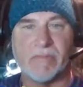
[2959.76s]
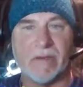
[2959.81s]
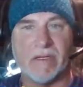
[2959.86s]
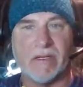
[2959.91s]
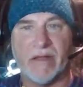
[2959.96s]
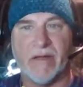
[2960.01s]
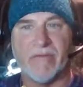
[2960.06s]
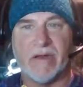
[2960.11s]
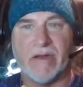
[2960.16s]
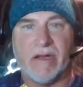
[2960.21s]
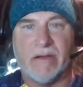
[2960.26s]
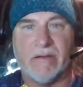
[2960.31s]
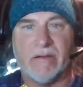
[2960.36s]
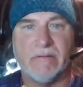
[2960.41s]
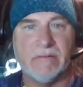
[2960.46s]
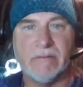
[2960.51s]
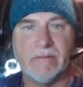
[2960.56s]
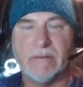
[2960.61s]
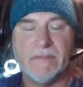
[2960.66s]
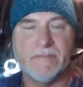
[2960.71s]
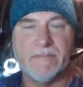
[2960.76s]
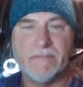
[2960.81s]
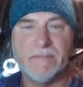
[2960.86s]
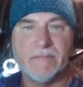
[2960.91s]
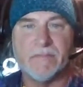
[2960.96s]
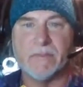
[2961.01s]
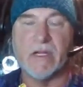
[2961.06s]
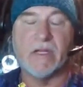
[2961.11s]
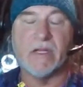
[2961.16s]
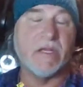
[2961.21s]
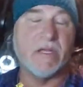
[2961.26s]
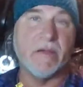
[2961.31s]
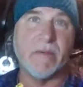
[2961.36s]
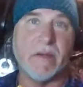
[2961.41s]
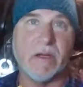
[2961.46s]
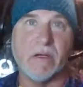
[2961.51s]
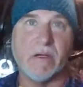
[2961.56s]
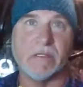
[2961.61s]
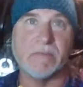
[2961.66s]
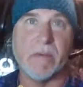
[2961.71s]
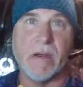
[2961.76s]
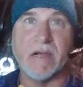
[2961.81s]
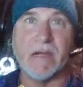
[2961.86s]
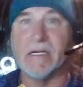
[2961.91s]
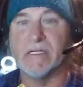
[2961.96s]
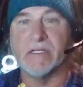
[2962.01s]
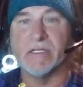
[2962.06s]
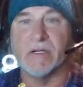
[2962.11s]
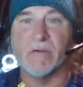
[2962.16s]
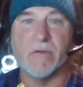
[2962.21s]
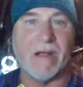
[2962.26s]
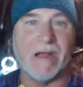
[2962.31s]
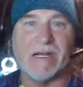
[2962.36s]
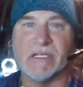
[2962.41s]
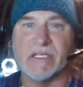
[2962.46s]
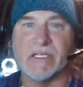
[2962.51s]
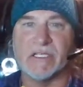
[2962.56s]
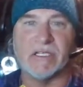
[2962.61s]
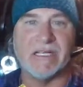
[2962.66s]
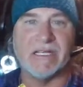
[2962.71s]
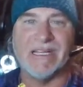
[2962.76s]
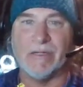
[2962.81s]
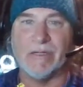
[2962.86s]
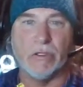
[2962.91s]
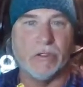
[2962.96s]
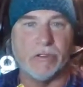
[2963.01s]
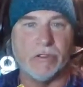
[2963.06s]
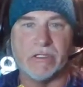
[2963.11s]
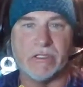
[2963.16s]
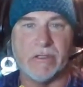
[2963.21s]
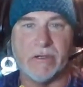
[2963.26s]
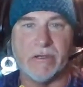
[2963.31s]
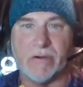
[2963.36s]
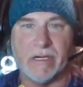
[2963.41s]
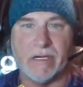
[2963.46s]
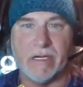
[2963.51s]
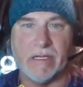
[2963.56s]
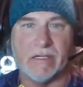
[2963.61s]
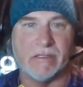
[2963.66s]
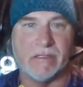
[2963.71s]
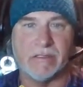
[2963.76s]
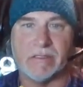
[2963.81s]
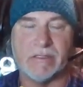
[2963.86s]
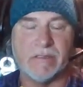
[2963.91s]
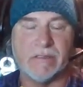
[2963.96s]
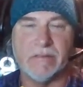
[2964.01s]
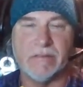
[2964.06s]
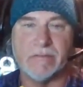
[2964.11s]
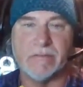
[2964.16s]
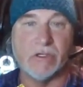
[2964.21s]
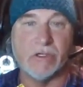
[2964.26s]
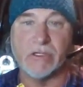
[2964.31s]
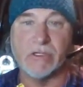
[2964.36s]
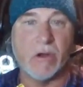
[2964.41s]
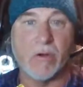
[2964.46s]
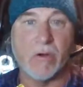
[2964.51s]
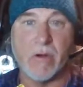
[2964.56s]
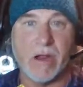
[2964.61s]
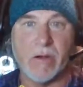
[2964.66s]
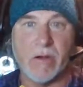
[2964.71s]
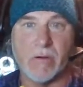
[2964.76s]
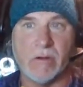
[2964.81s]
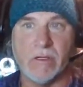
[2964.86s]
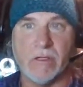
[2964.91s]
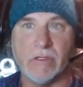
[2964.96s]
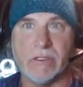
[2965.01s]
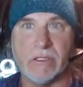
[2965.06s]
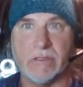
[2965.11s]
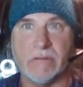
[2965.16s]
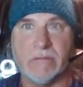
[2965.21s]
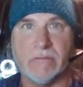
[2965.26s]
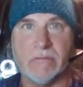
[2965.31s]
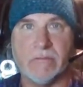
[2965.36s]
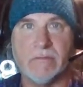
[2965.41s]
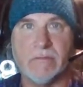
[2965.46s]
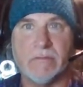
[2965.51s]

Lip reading: been living in. The human host body is the greatest illusion there is. There's no greater illusion.